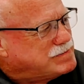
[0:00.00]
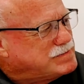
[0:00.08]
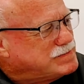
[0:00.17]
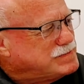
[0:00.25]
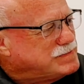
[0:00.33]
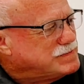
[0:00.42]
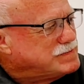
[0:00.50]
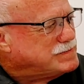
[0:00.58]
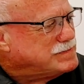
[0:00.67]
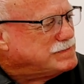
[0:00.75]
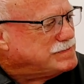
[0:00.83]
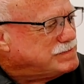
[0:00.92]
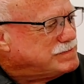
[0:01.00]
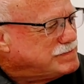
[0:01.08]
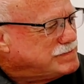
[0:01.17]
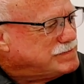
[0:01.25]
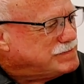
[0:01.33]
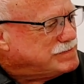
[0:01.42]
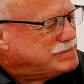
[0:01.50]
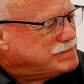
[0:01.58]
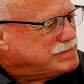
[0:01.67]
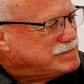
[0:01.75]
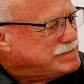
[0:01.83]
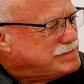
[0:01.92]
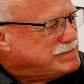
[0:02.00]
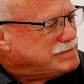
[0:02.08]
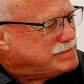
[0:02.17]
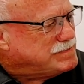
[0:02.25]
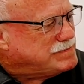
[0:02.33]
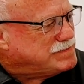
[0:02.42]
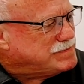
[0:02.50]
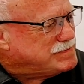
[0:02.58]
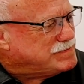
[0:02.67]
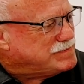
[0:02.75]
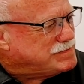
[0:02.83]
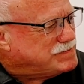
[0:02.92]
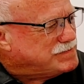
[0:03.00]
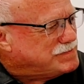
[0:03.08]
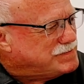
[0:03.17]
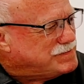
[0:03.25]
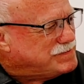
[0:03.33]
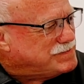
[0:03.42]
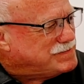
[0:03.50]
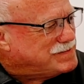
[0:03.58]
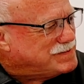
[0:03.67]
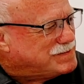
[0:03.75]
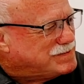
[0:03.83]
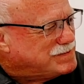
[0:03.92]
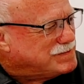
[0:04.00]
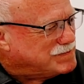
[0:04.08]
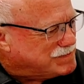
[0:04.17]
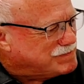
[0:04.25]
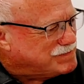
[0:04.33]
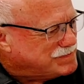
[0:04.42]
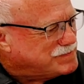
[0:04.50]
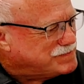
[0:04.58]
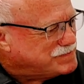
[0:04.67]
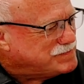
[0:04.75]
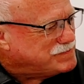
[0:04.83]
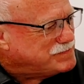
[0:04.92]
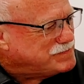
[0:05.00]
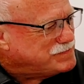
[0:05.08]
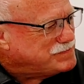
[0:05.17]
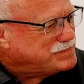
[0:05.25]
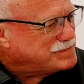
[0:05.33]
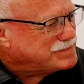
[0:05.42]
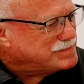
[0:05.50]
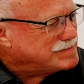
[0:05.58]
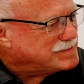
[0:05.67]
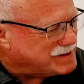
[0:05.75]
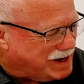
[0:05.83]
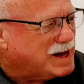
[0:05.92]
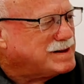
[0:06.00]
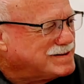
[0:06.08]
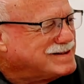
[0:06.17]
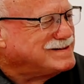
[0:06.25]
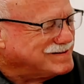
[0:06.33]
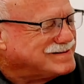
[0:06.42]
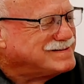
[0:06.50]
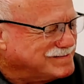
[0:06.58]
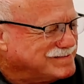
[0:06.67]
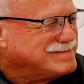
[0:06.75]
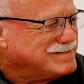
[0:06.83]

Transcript: The person shown says nothing.